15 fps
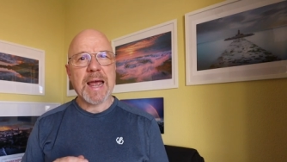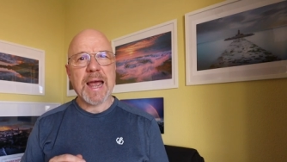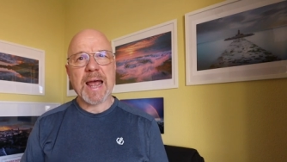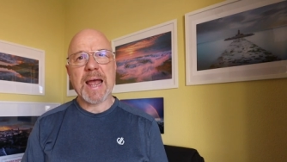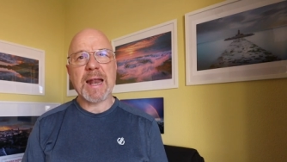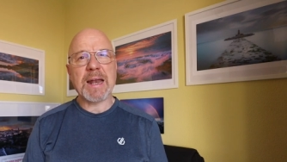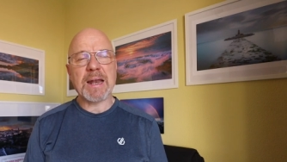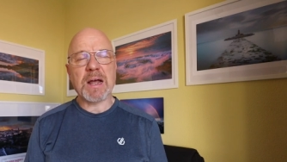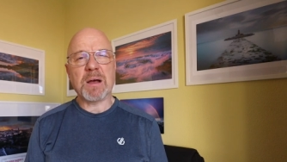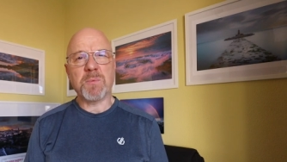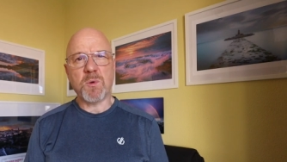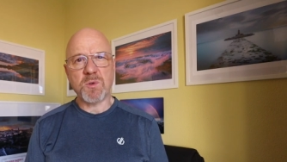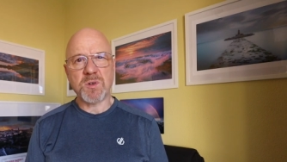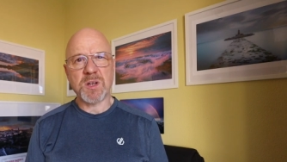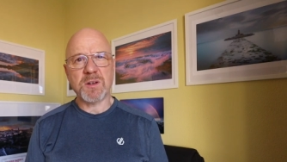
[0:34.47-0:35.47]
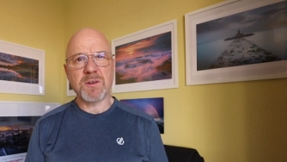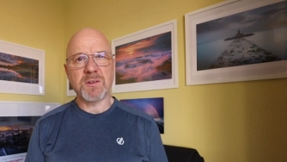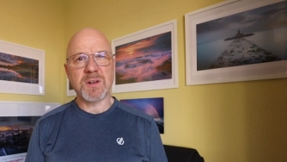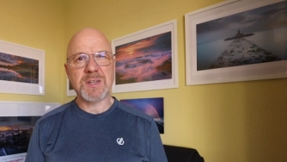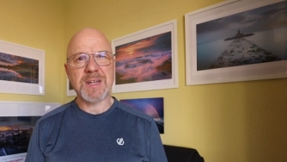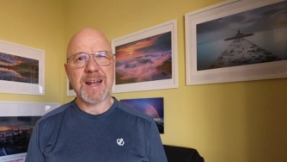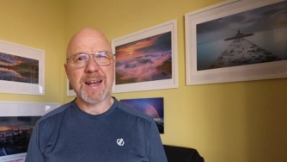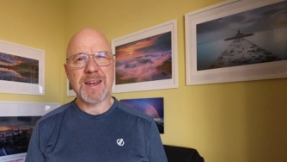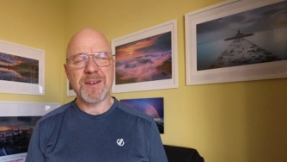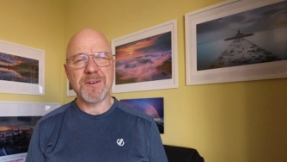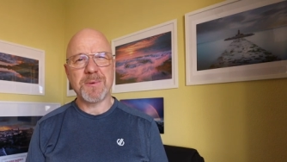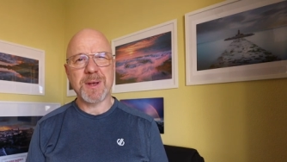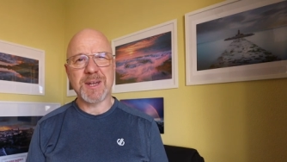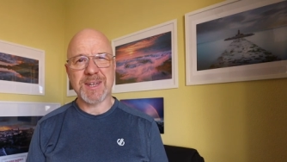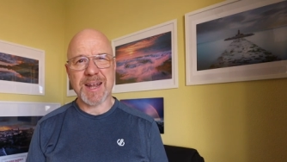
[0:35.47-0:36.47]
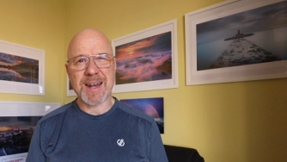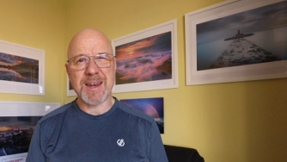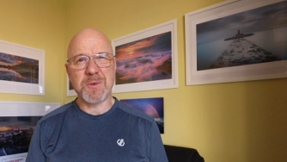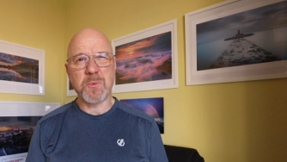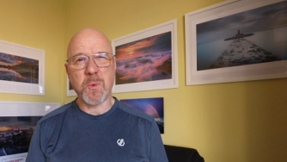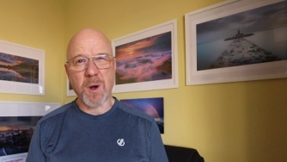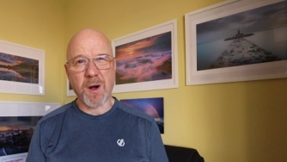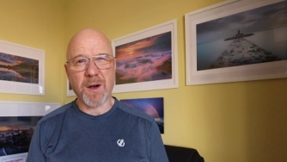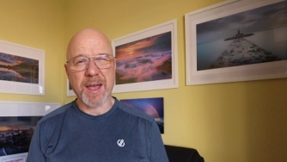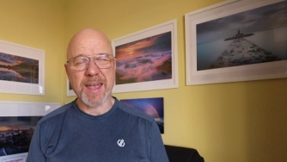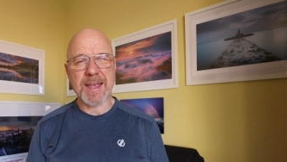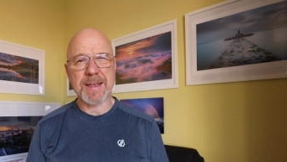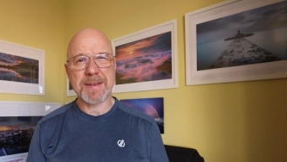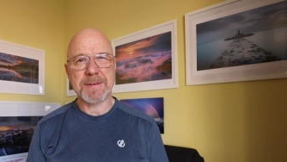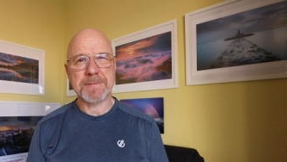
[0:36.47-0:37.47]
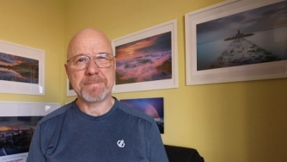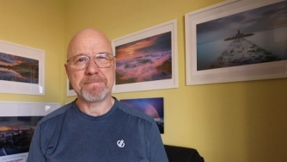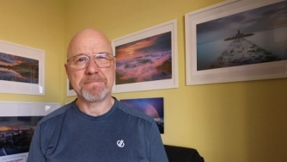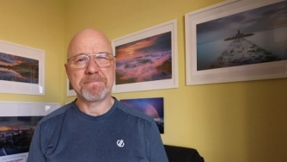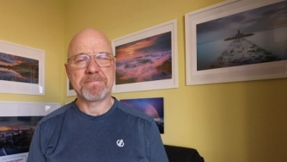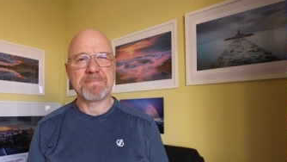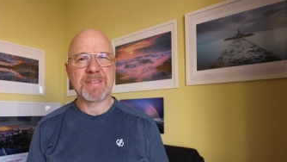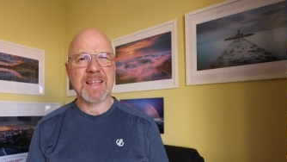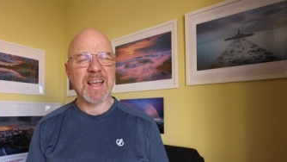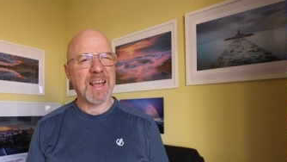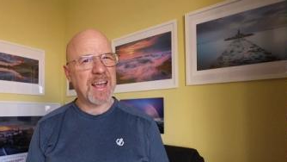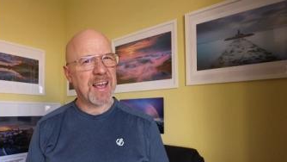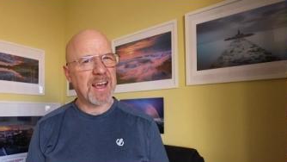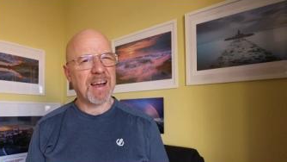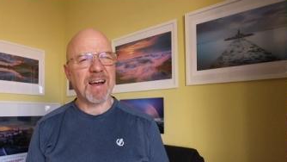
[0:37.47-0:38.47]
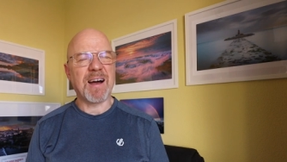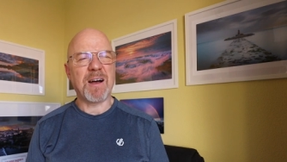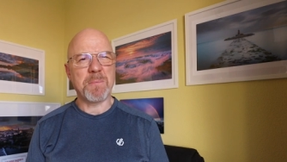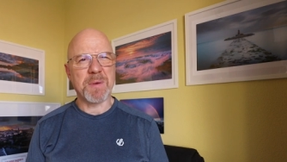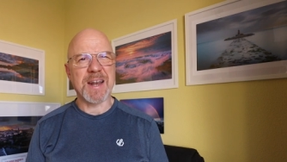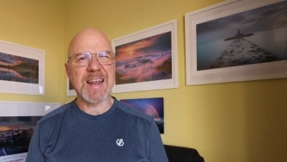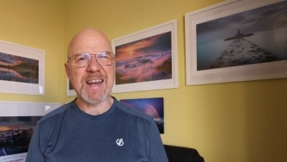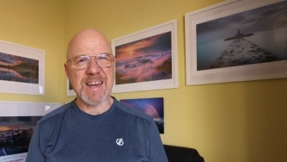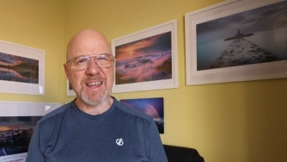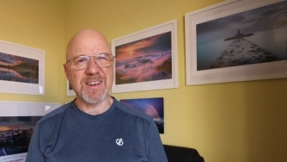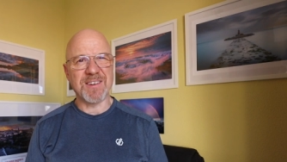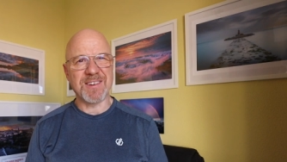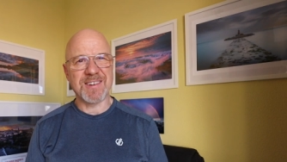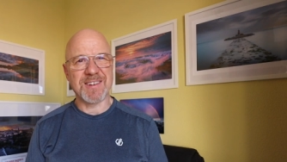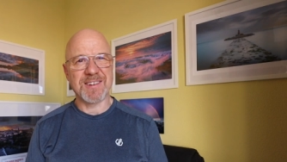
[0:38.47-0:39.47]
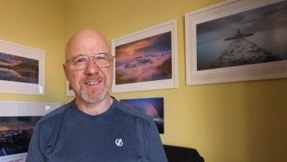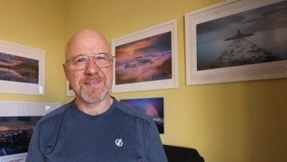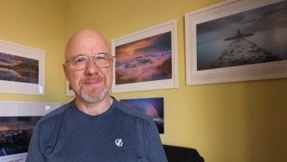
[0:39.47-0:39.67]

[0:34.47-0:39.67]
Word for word: and I'm also going to tell you exactly why I'm an idiot.